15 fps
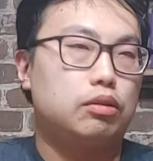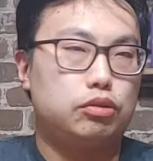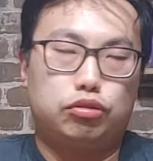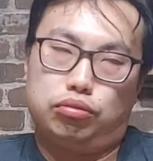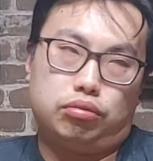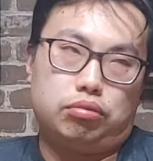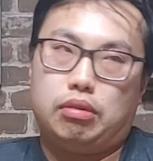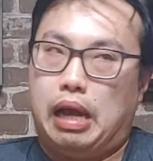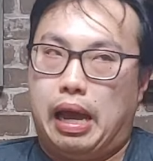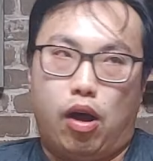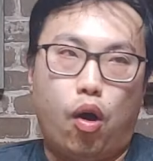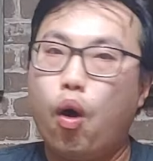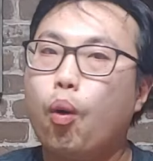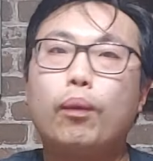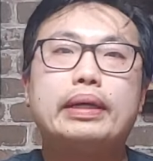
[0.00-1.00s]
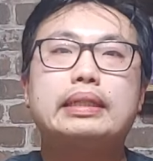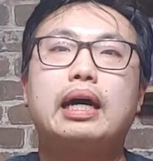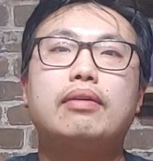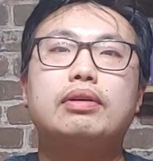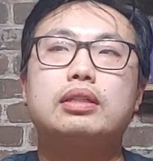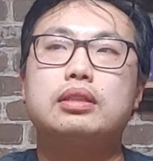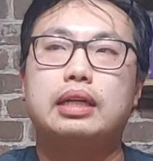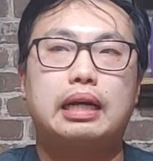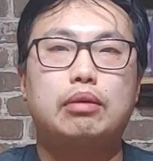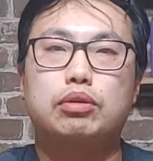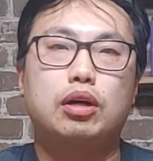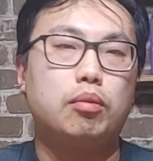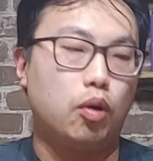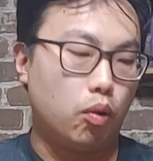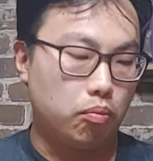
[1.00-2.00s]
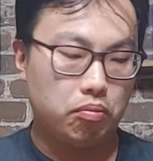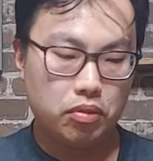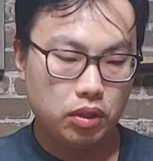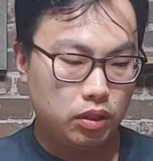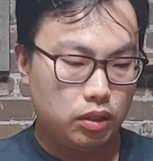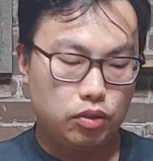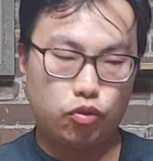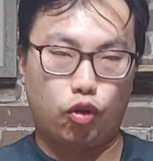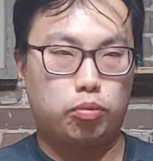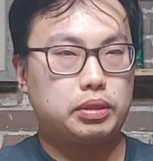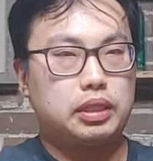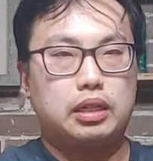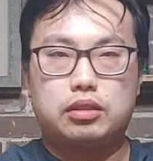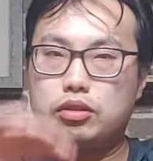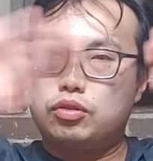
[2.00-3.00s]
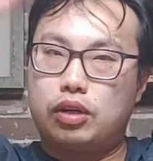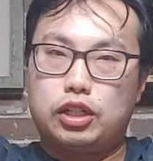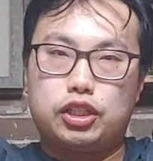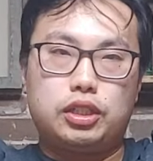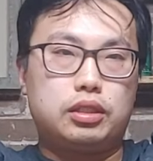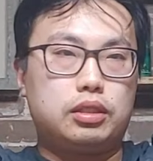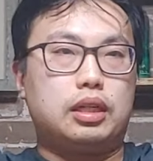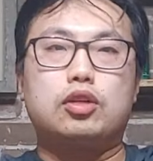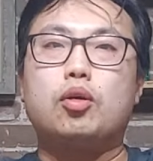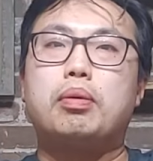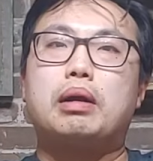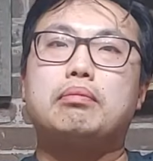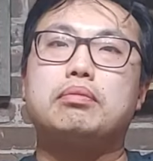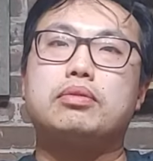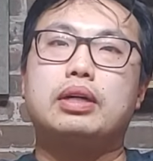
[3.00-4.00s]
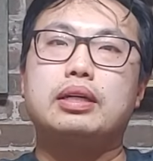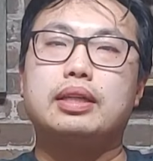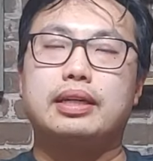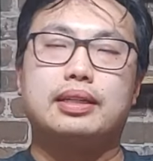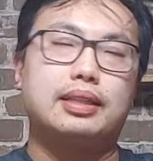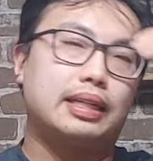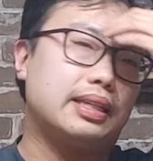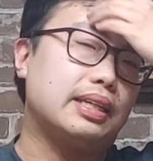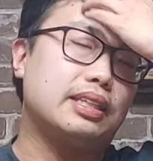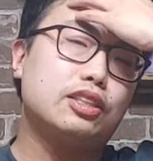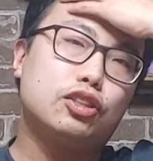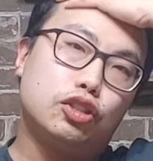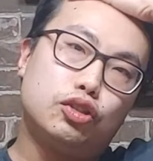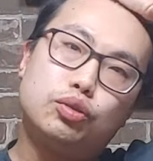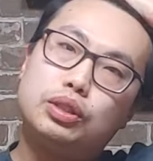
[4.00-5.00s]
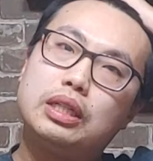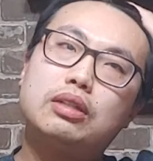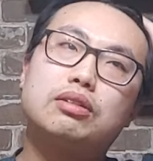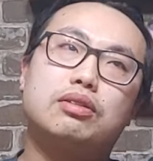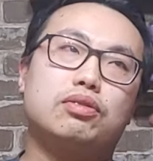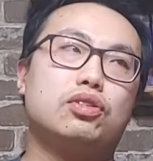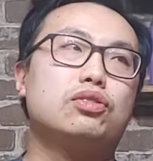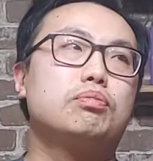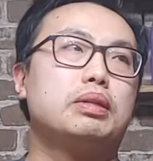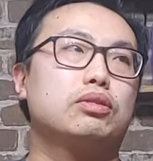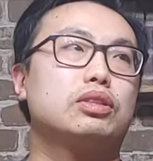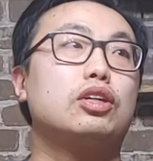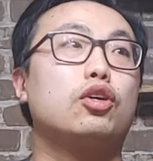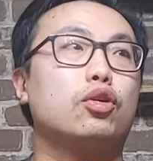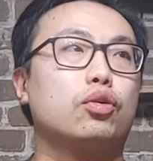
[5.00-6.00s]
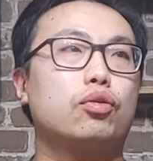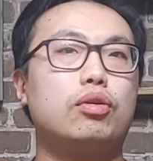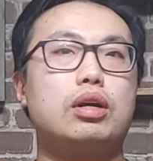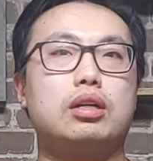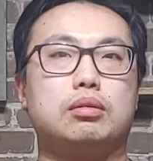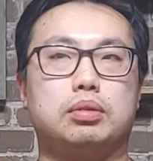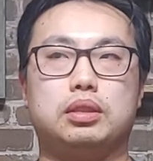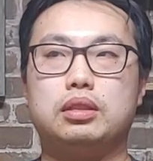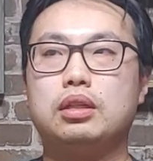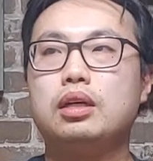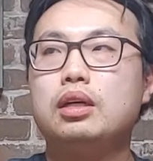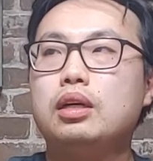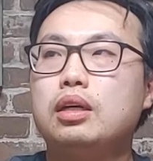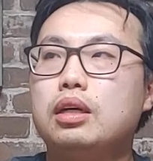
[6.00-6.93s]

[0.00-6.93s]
I just always have it. Like I would come home, four percent, crush it, like no problem, right? Like like like the utility of this beer is incredible.